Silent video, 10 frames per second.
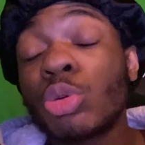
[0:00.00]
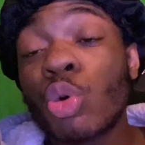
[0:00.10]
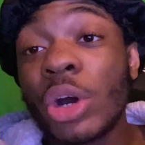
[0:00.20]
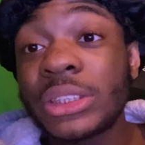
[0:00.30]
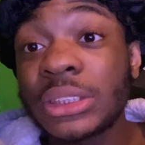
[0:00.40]

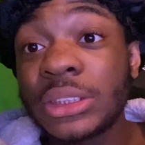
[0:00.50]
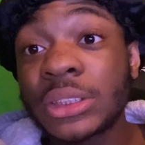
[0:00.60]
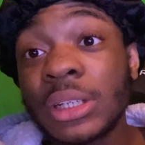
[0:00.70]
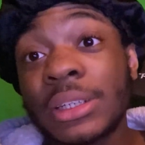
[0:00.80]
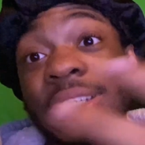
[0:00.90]
questions
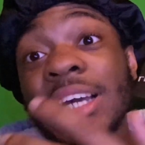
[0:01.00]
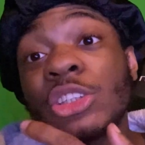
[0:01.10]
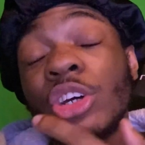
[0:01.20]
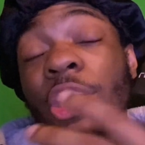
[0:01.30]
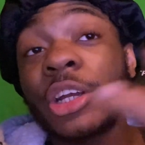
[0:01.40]
because I can
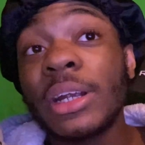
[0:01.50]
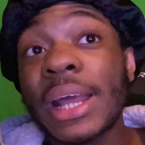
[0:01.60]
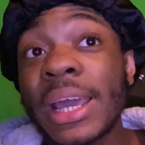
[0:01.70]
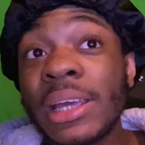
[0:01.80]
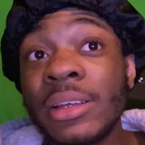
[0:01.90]
do a
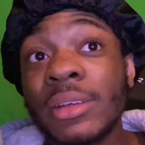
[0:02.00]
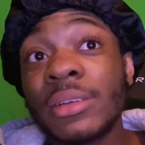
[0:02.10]
Q&A.